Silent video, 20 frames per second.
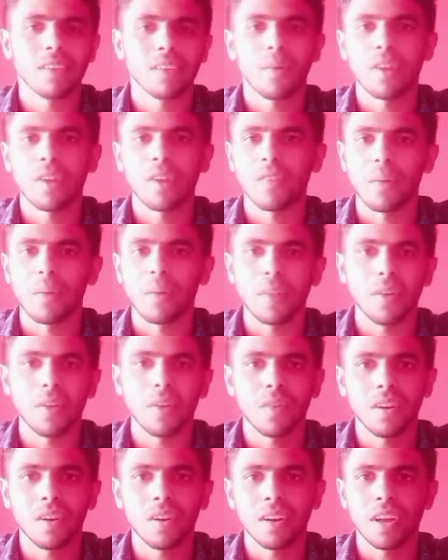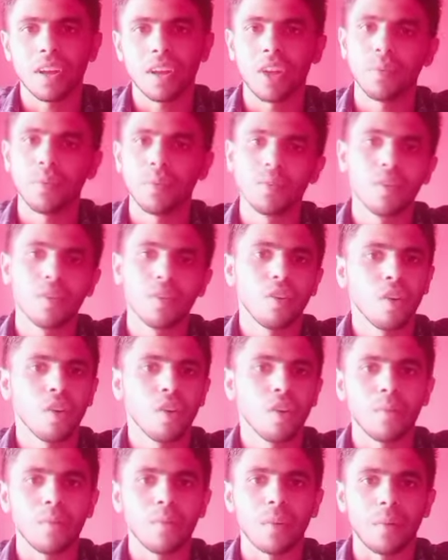a very familiar word in which we all
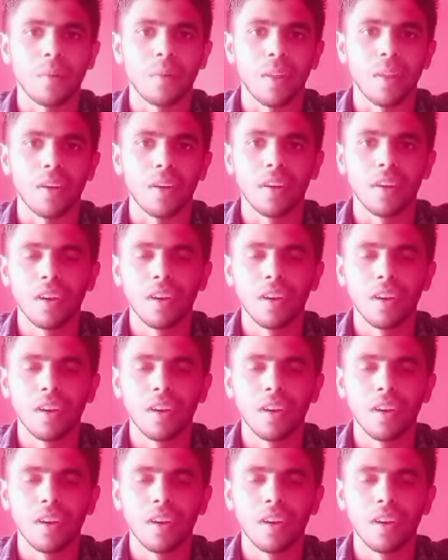are familiar.